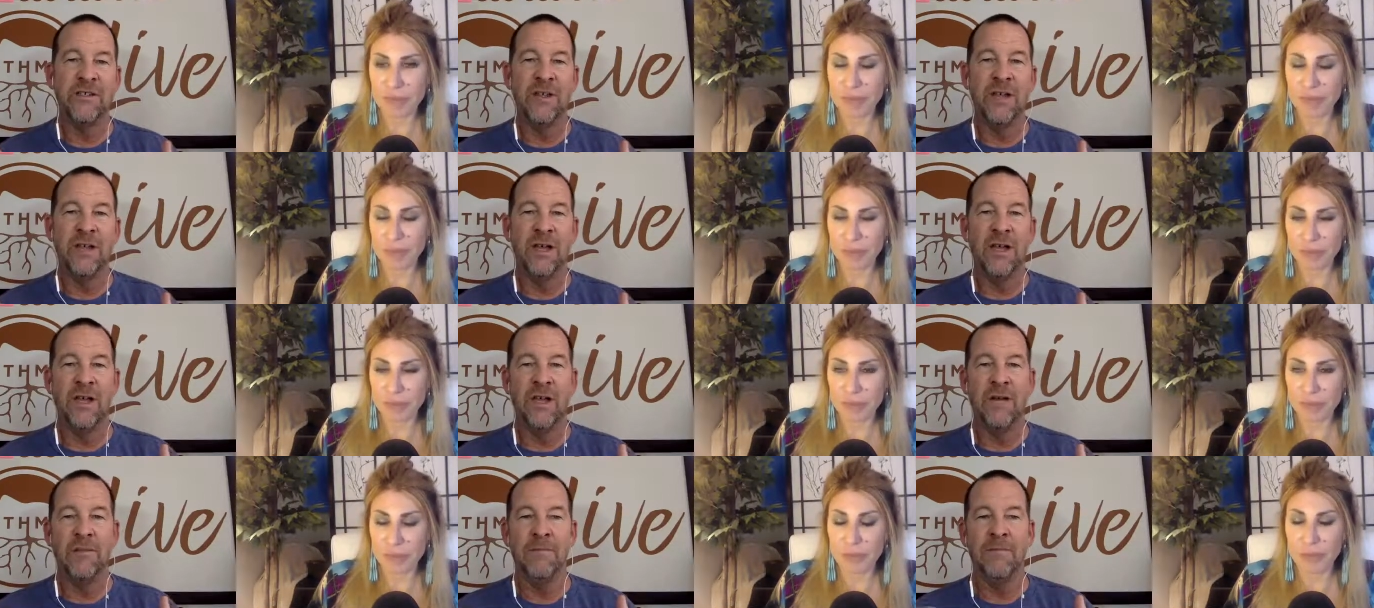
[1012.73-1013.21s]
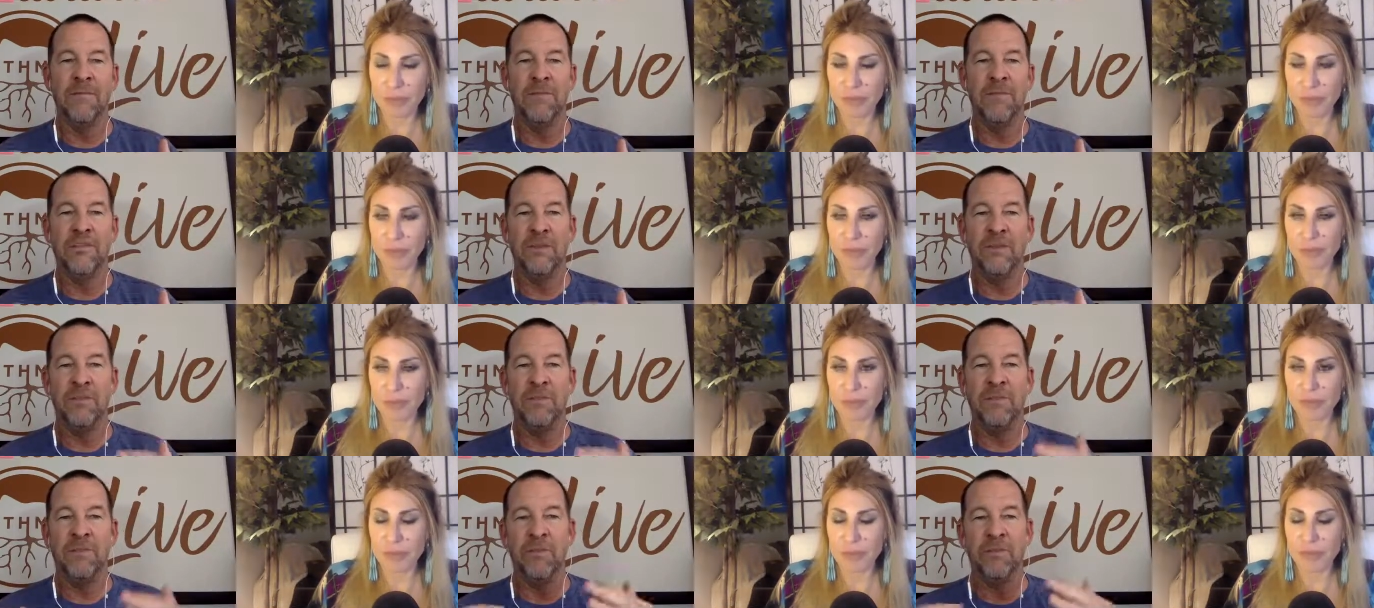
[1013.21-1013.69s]

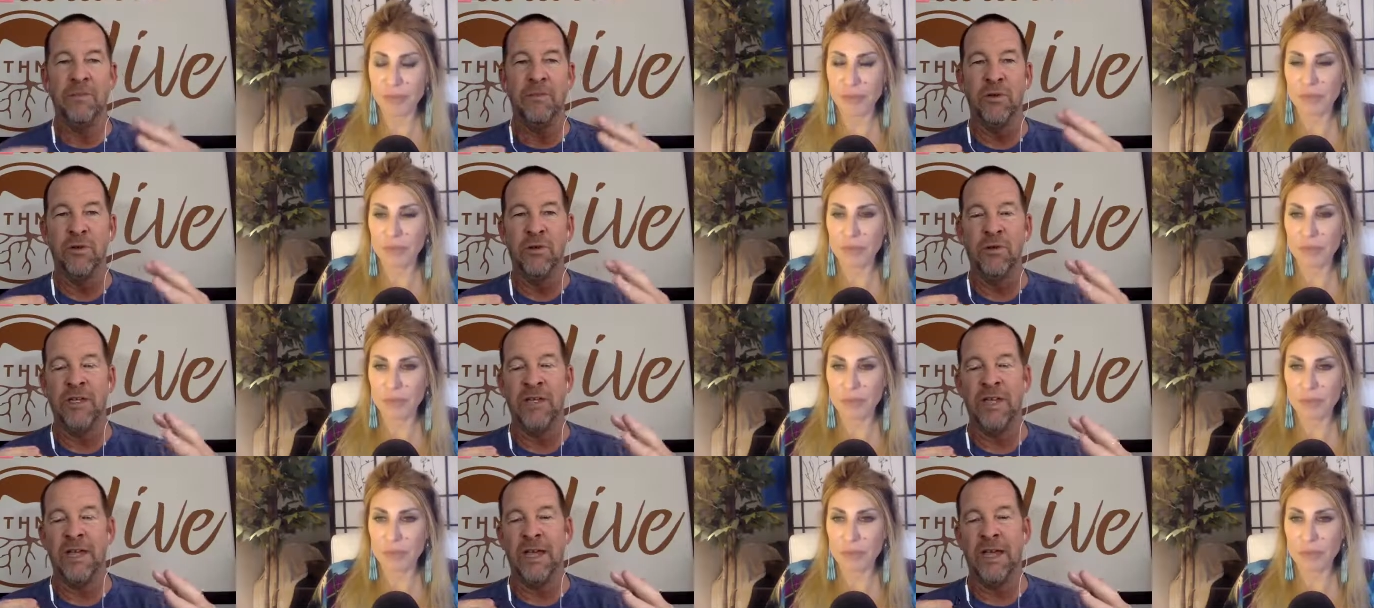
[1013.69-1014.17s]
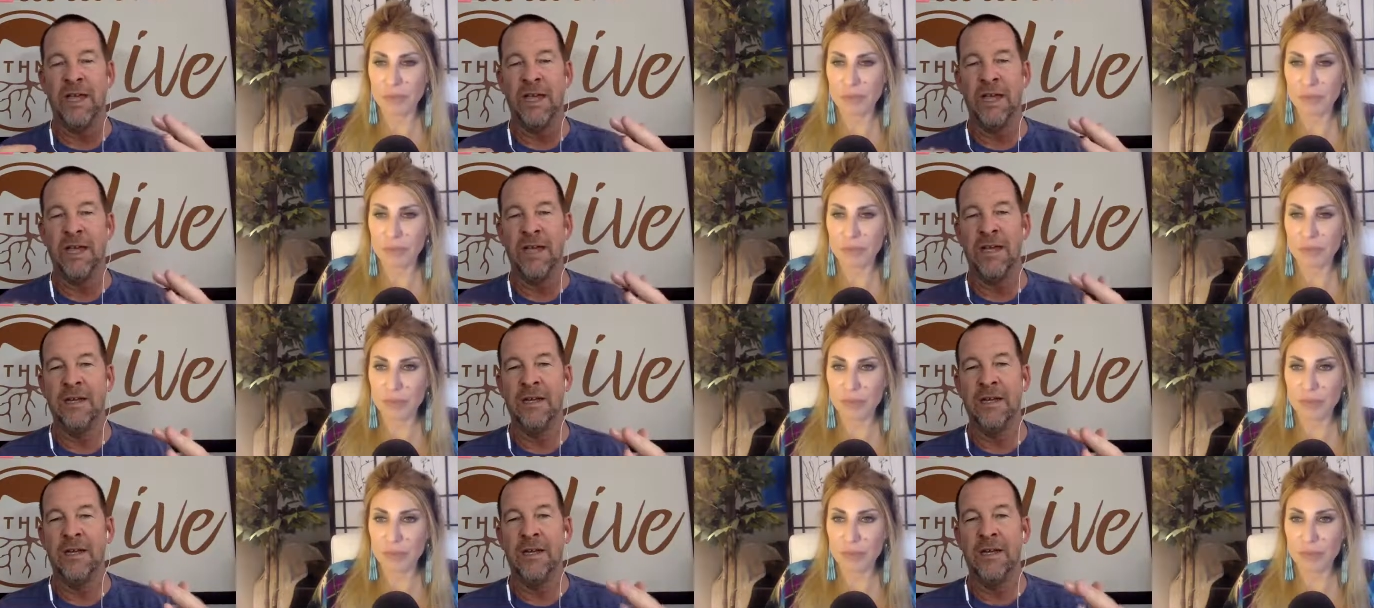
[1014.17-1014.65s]
Speaker 1: Some people
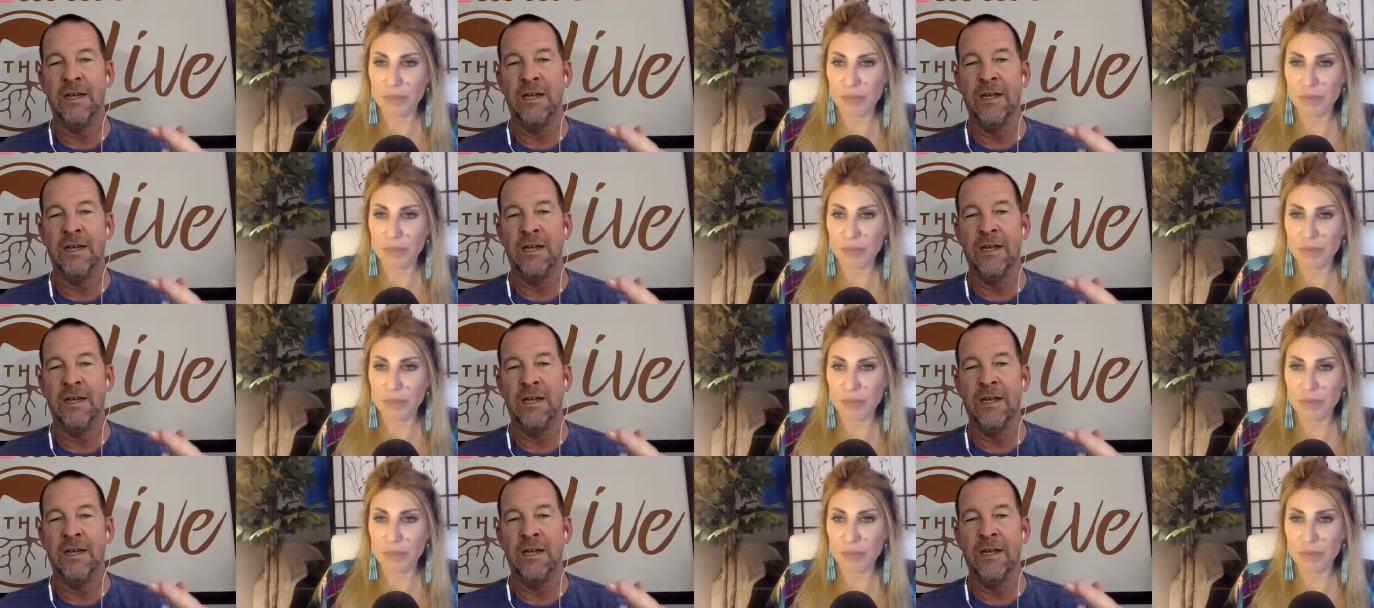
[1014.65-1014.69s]
can,